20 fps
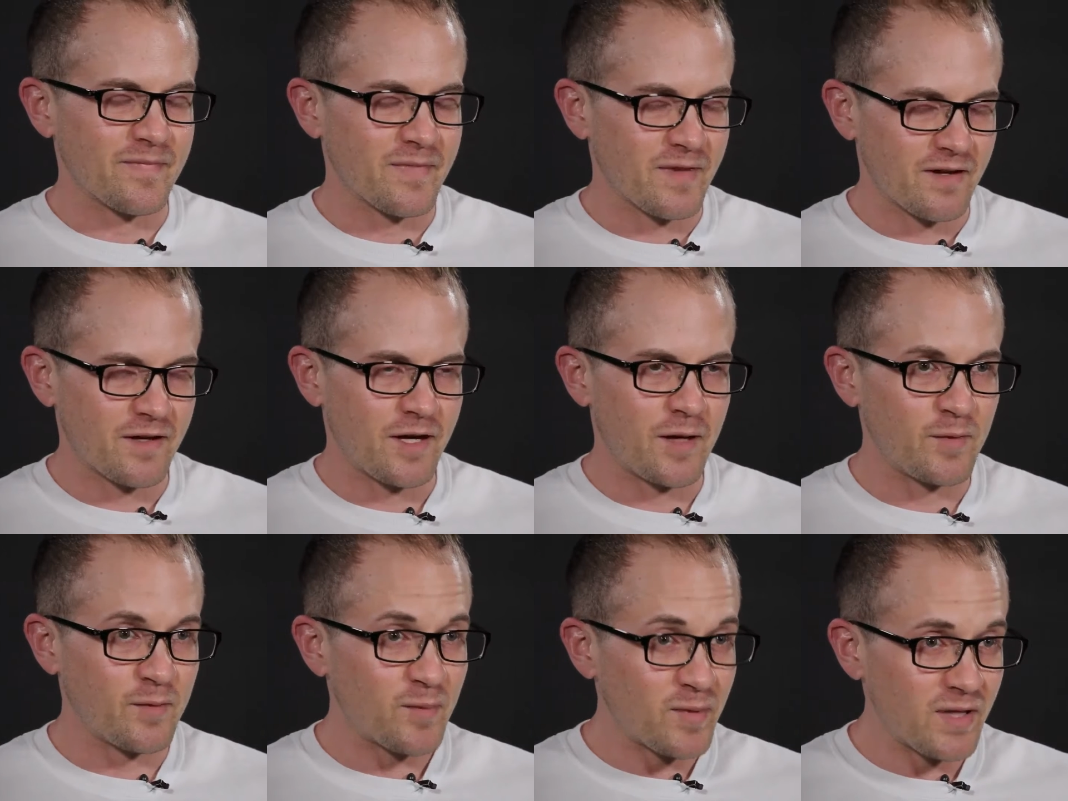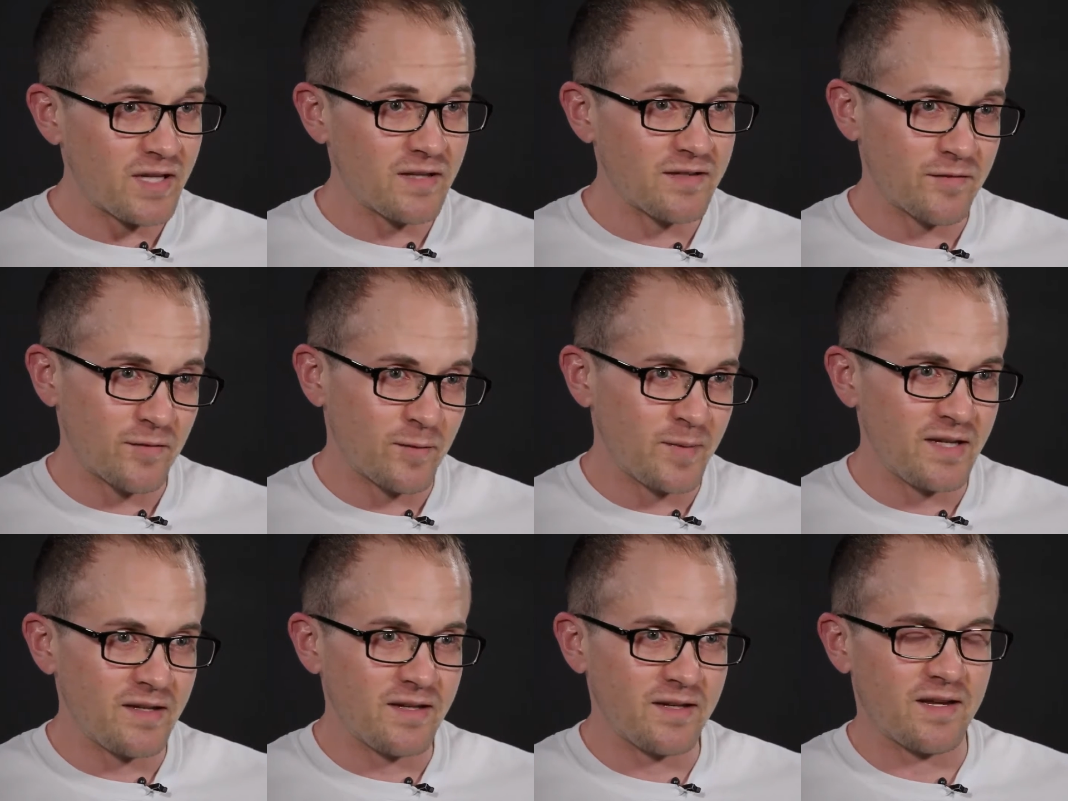commonplace for
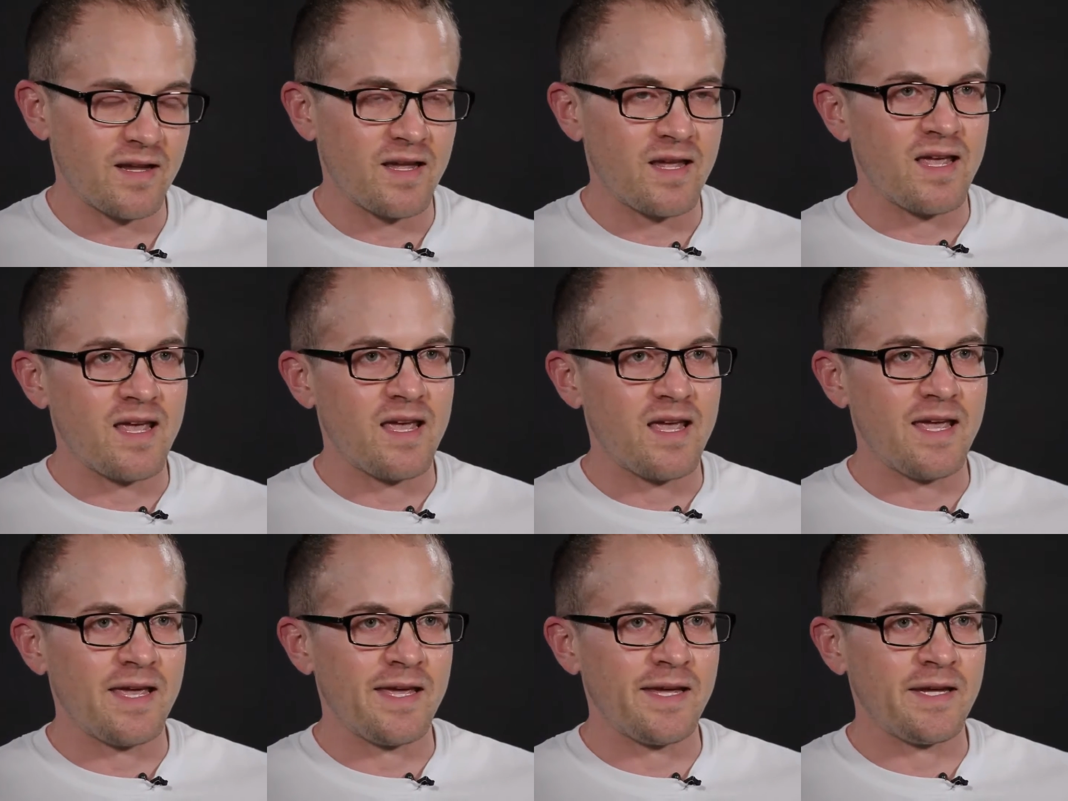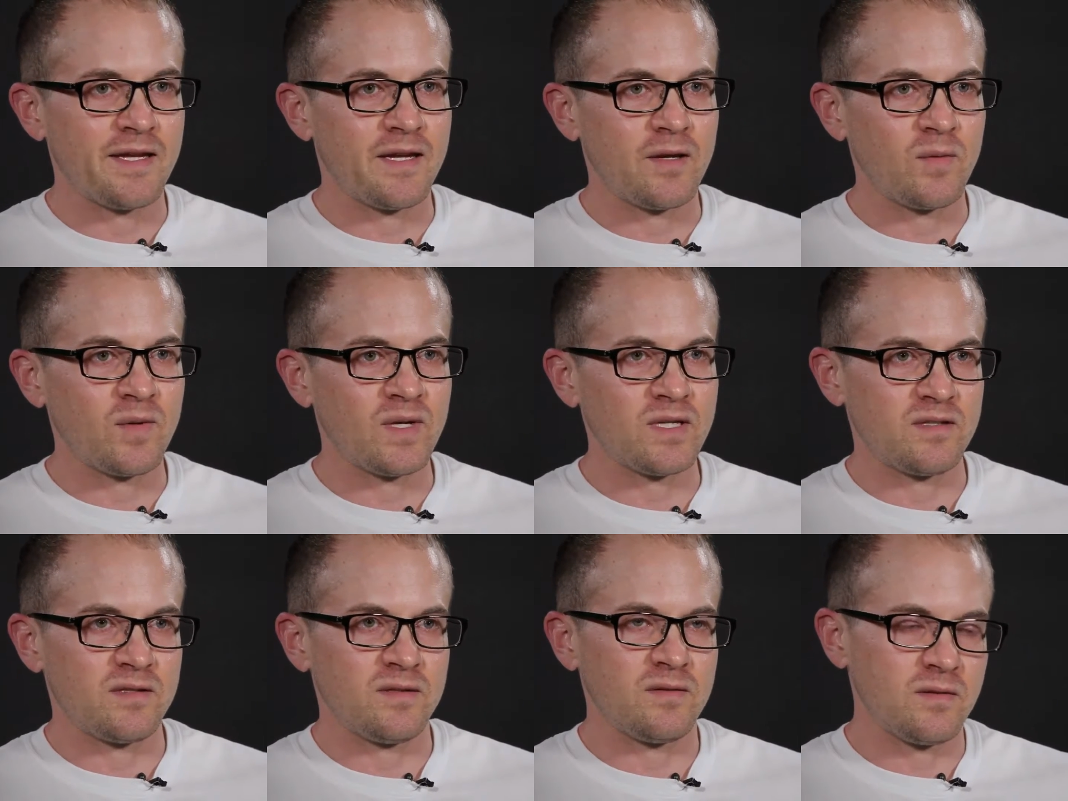me, and I
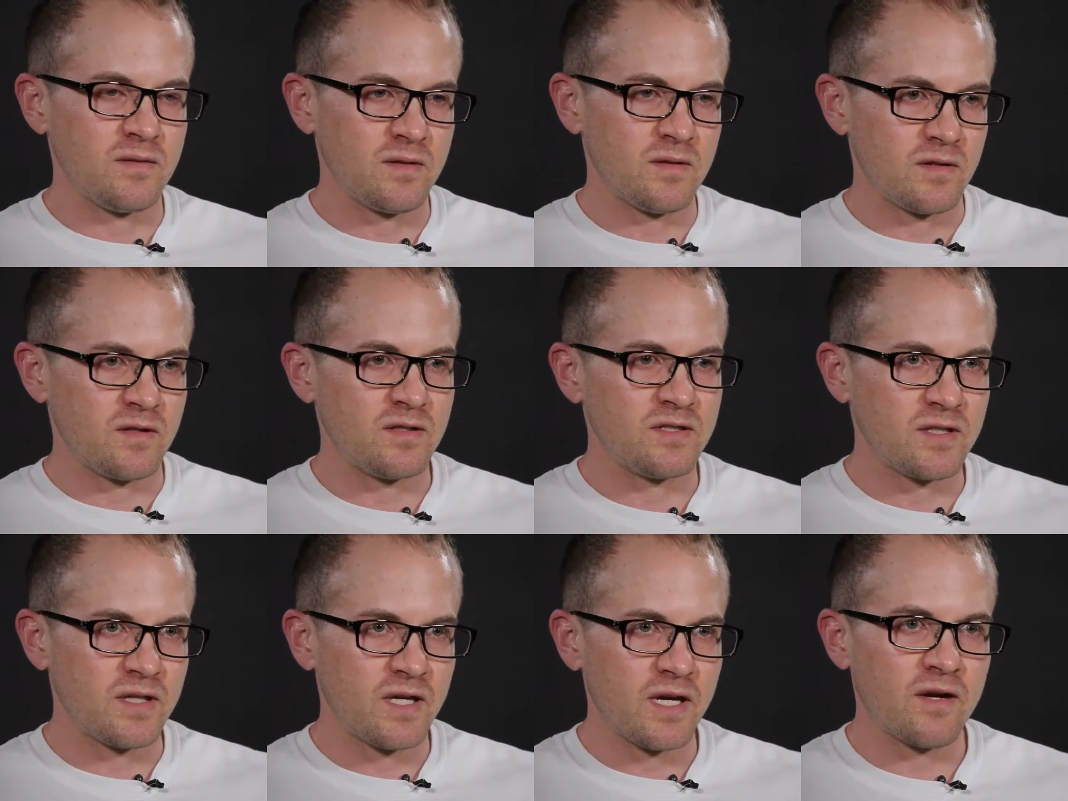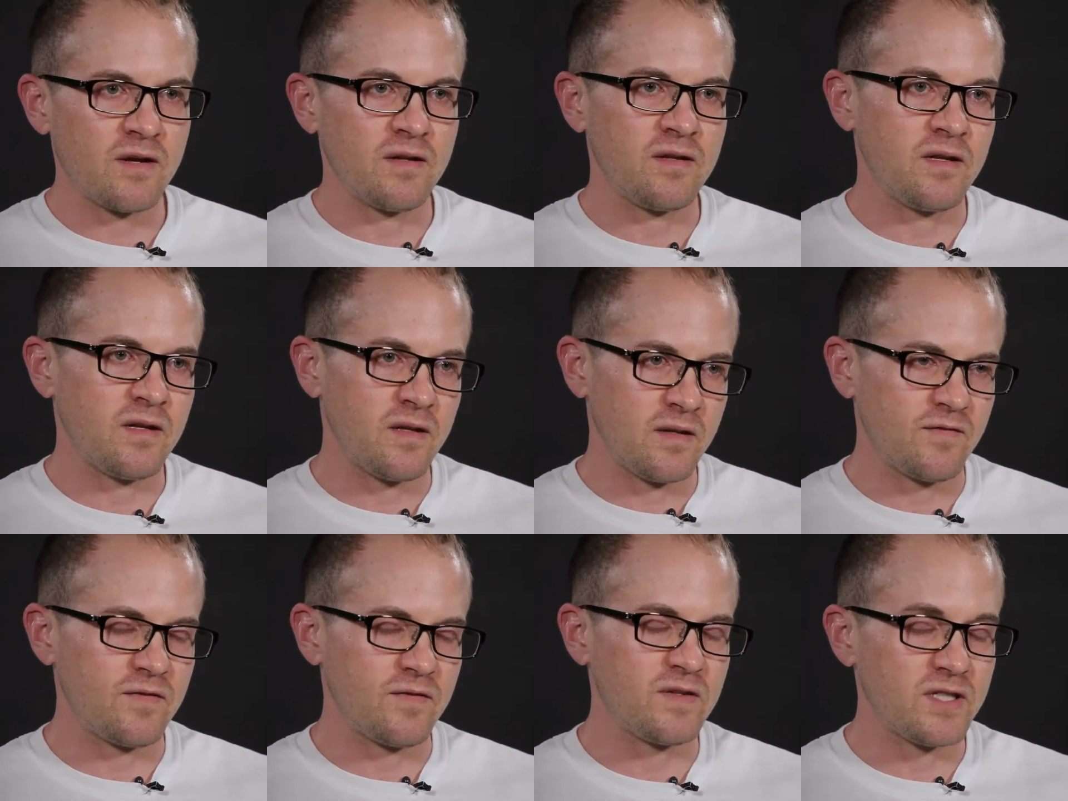went to the urgent care, and
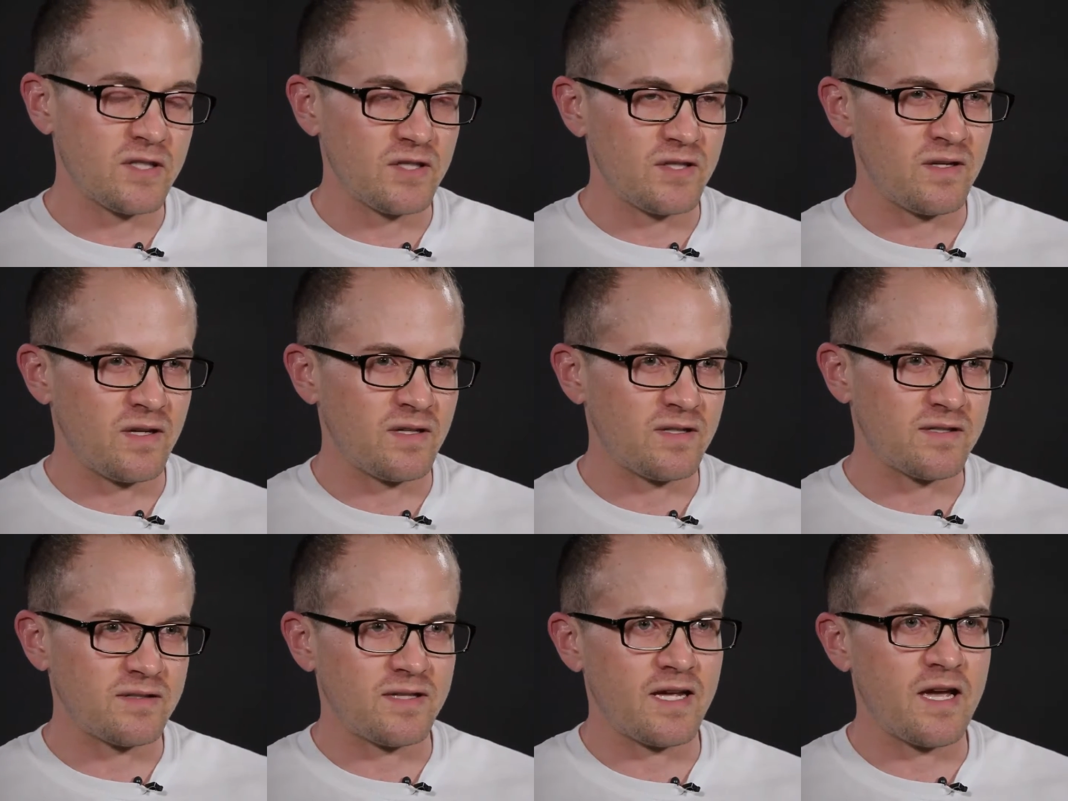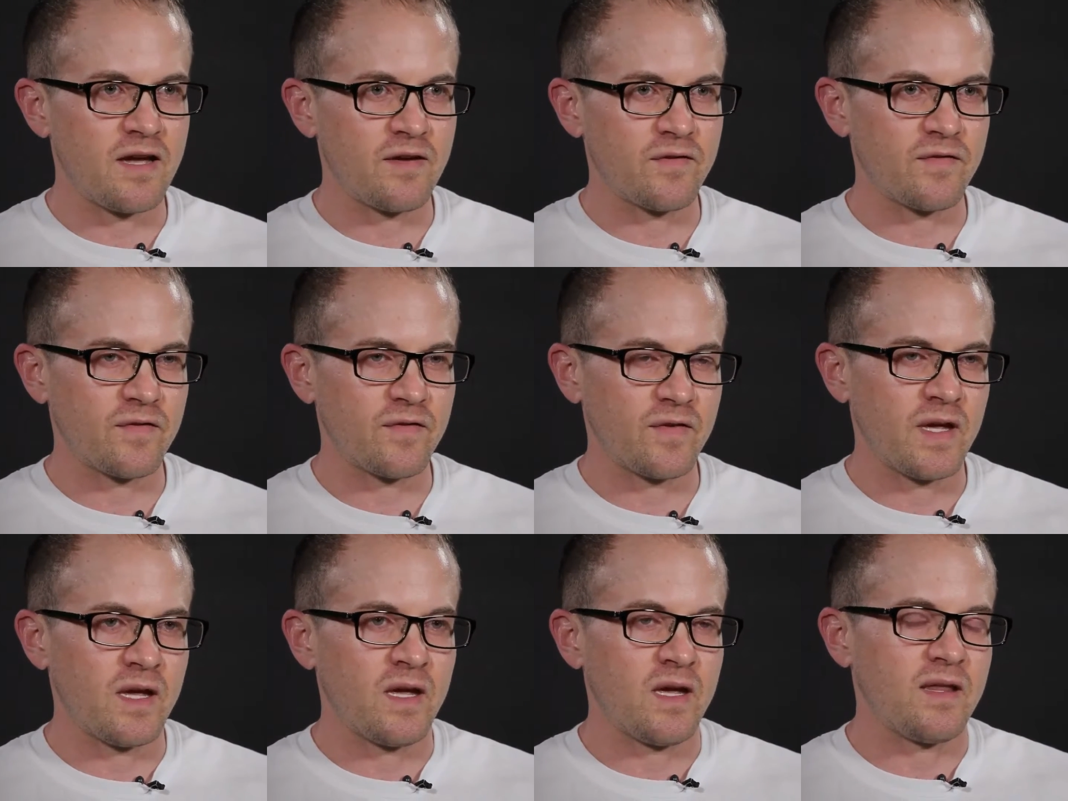the physician on staff
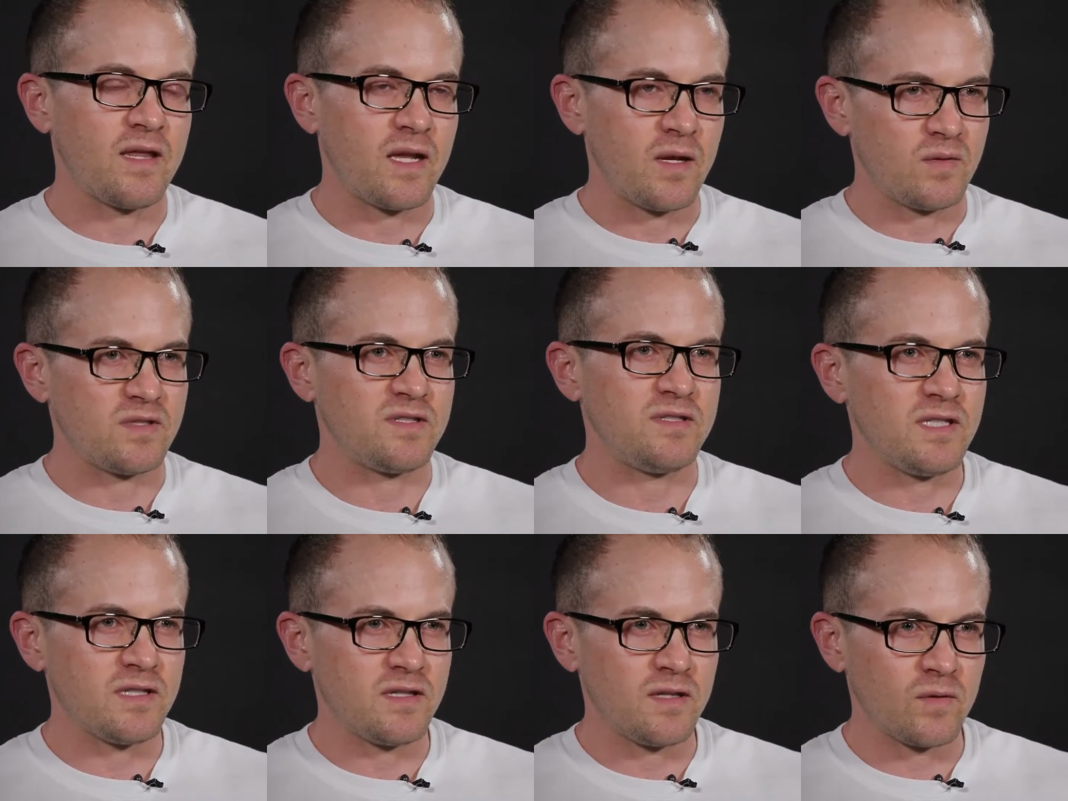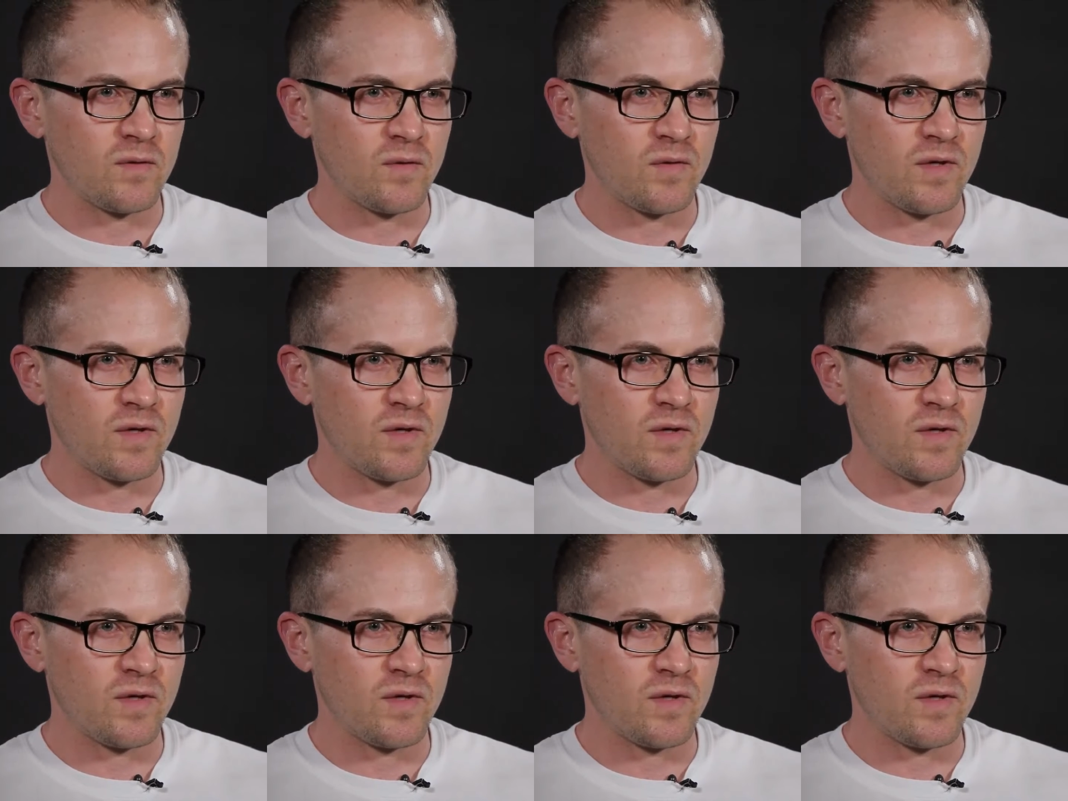that I was dealing